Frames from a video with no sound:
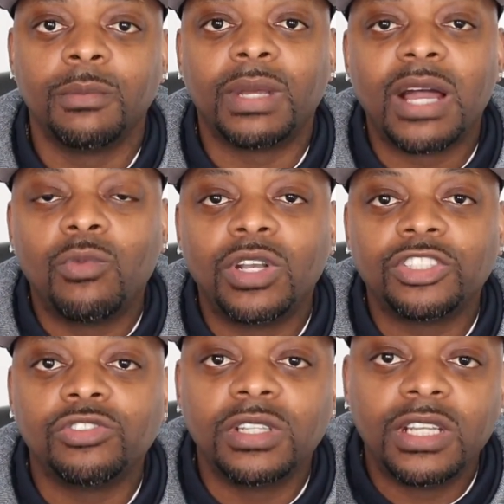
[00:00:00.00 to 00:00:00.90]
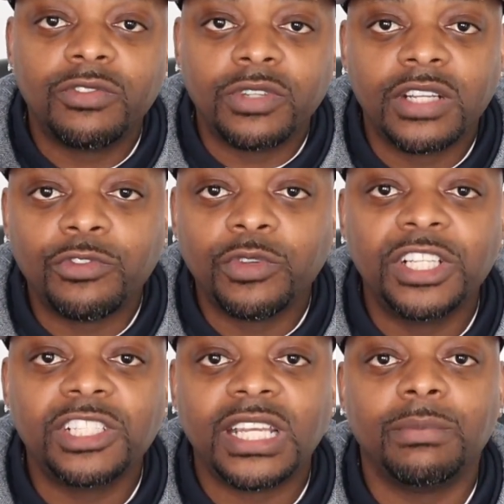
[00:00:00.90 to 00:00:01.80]
But I wanted you to
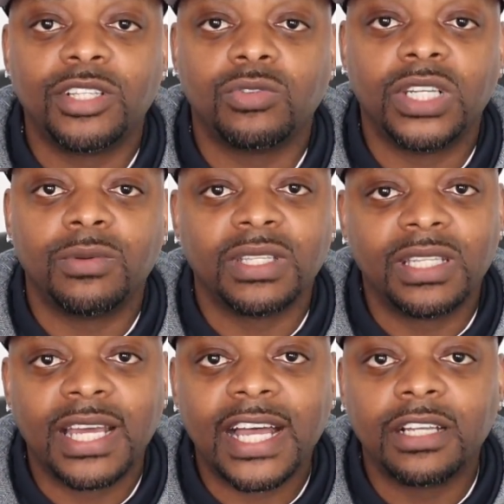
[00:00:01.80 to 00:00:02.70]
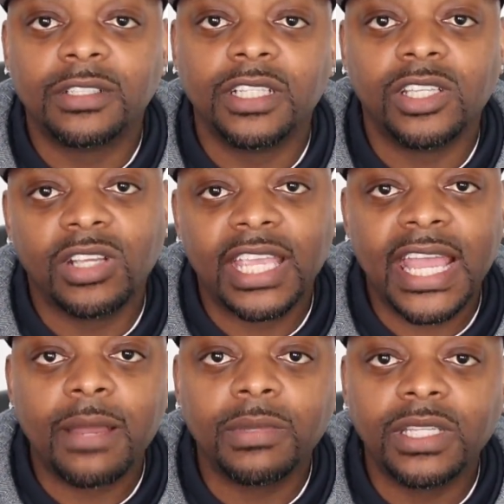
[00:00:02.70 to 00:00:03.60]
differentiate between whether or not you're
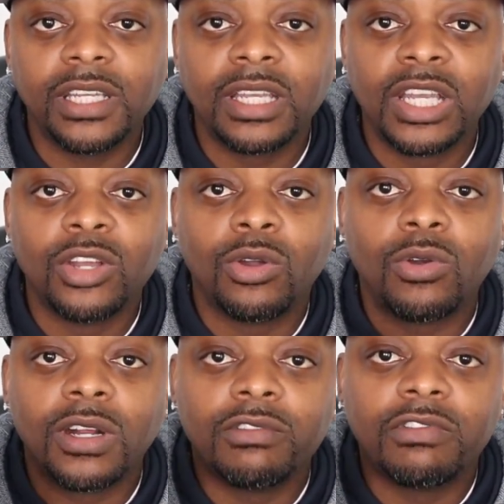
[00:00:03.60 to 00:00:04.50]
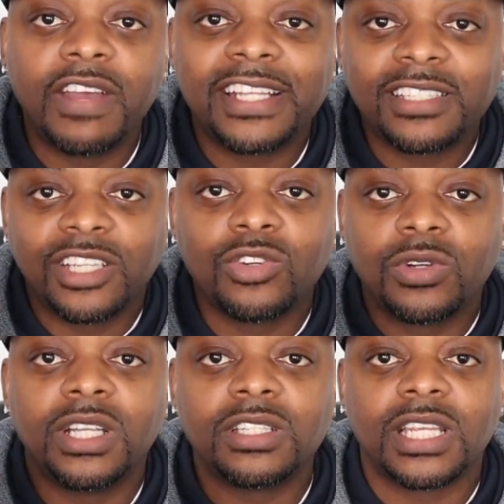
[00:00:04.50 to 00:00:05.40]
gambling or investing
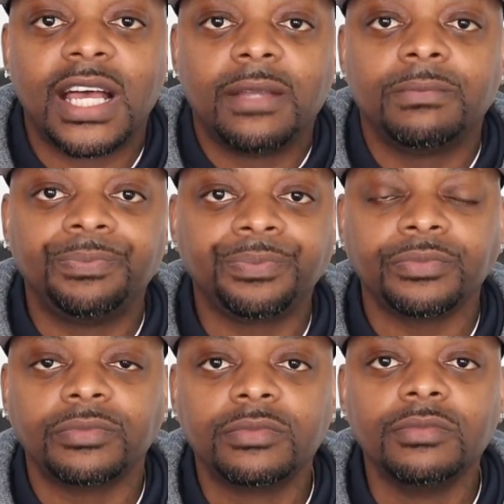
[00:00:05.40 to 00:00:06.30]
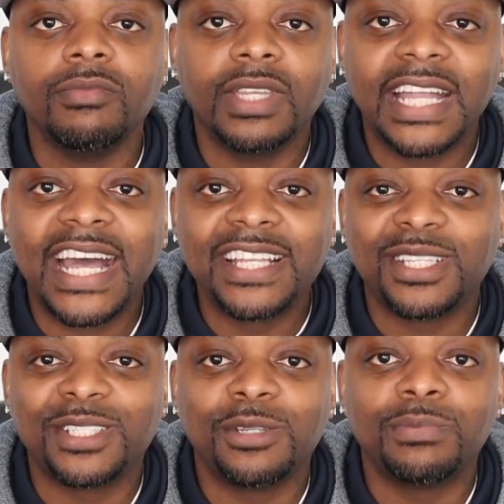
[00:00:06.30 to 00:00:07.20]
during this time. Guys,
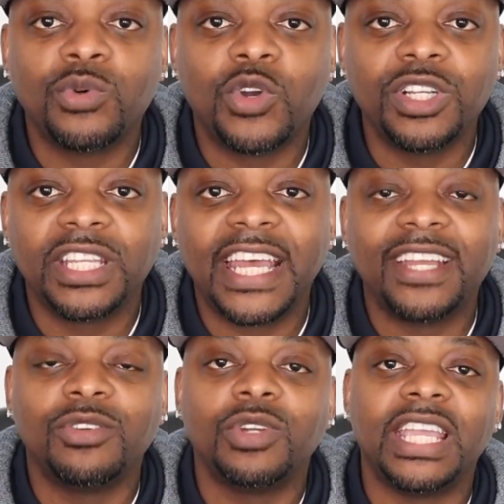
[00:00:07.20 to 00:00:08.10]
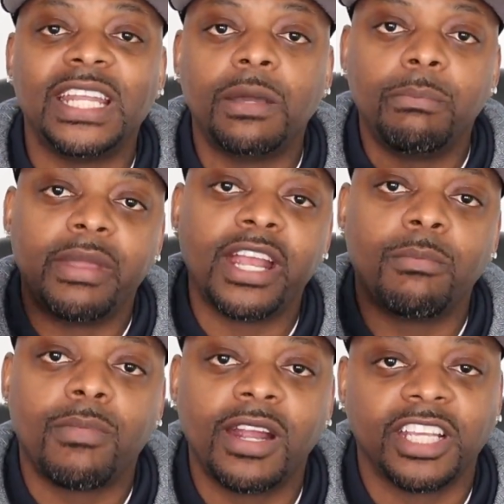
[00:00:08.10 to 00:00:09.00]
it's important that in a bear
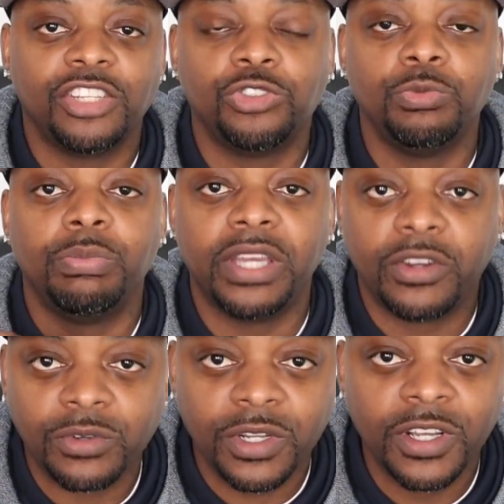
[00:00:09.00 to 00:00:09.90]
market you build.